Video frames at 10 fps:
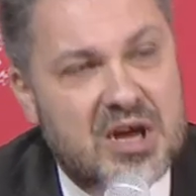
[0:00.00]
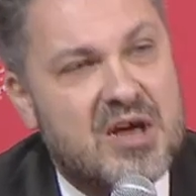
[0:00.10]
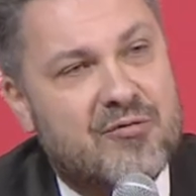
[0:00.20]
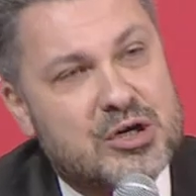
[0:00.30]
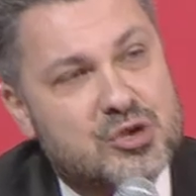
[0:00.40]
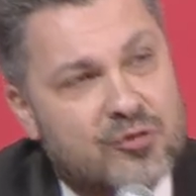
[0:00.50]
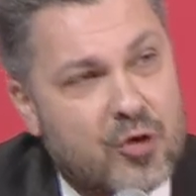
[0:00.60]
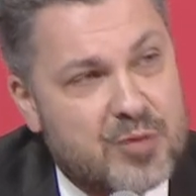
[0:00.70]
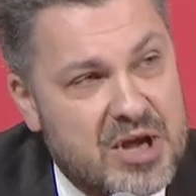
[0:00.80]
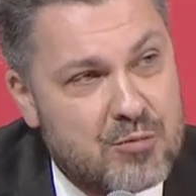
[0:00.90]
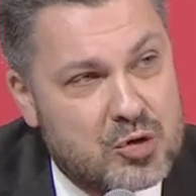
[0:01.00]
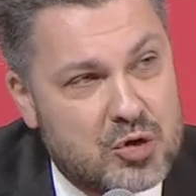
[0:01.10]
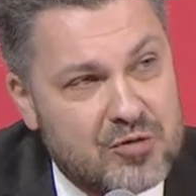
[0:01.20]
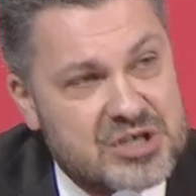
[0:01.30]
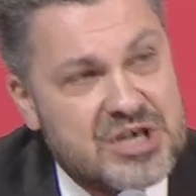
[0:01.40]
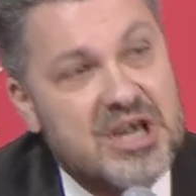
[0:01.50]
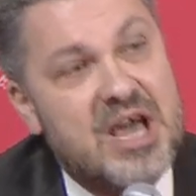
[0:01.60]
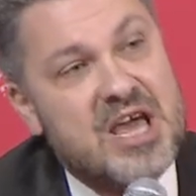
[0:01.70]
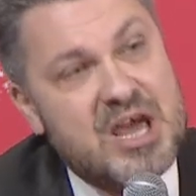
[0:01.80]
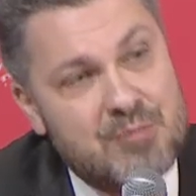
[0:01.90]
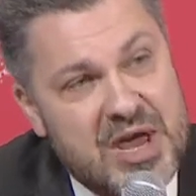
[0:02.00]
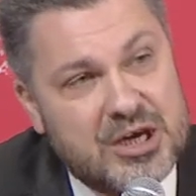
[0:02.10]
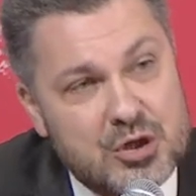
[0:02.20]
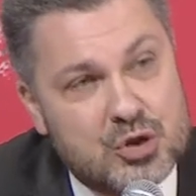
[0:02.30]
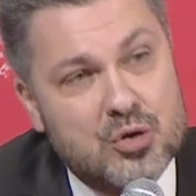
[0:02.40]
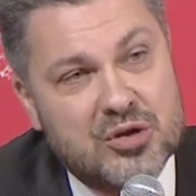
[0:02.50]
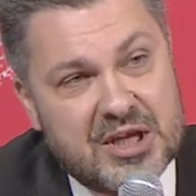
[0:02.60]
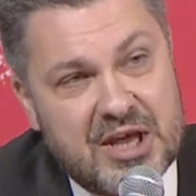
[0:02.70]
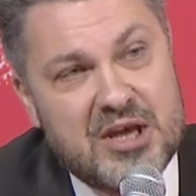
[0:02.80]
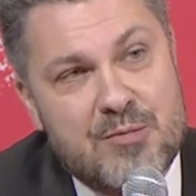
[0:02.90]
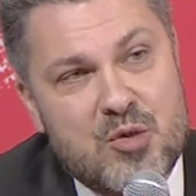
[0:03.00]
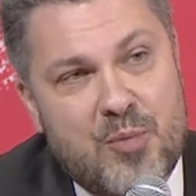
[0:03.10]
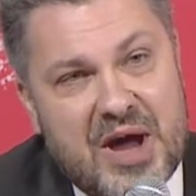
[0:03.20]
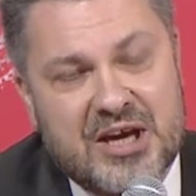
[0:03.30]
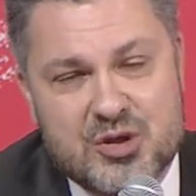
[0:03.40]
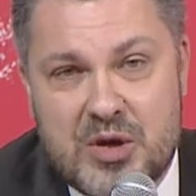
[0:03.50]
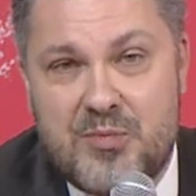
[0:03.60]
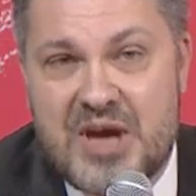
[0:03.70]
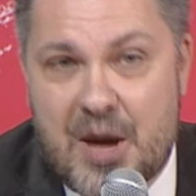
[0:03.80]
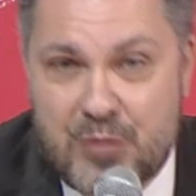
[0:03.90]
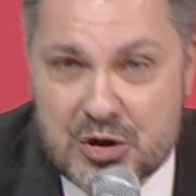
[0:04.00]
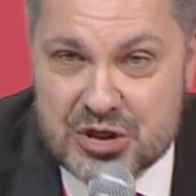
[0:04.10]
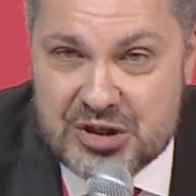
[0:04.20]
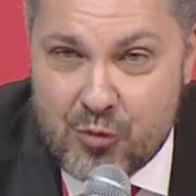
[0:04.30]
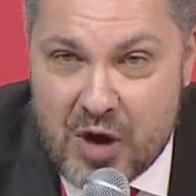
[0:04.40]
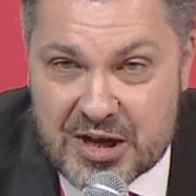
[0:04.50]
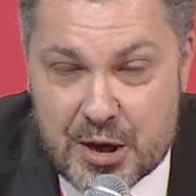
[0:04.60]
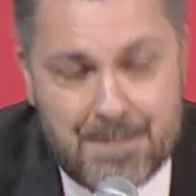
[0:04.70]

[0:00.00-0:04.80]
first of all, Pierre Moscovici, in making sure that the EMU package will be a positive one.